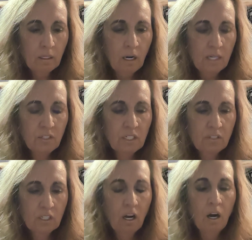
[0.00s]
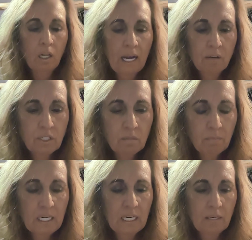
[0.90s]
God says, Call out to
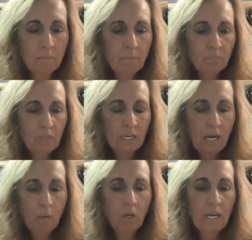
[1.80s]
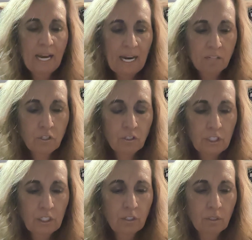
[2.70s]
me, and I will answer
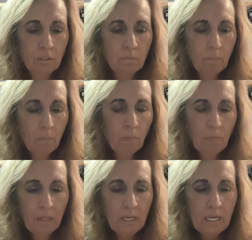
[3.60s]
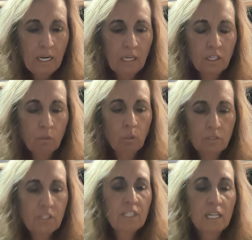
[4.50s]
you, and you will
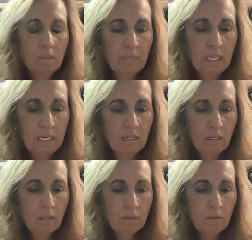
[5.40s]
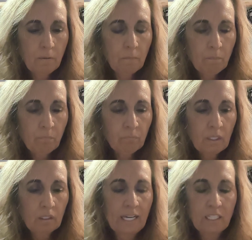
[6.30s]
see me
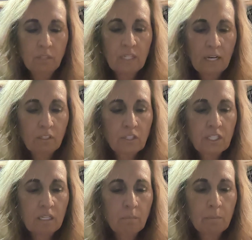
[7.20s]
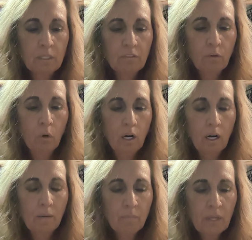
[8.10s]
like you've never seen me
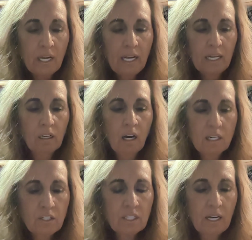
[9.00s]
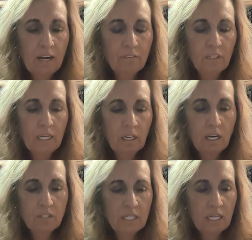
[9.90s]
before. And God, I feel like
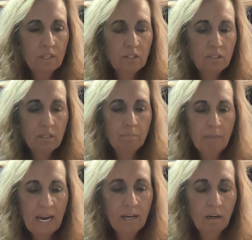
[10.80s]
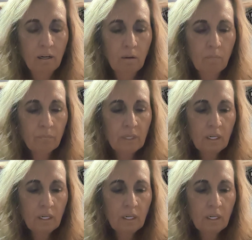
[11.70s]
God's saying, This is a male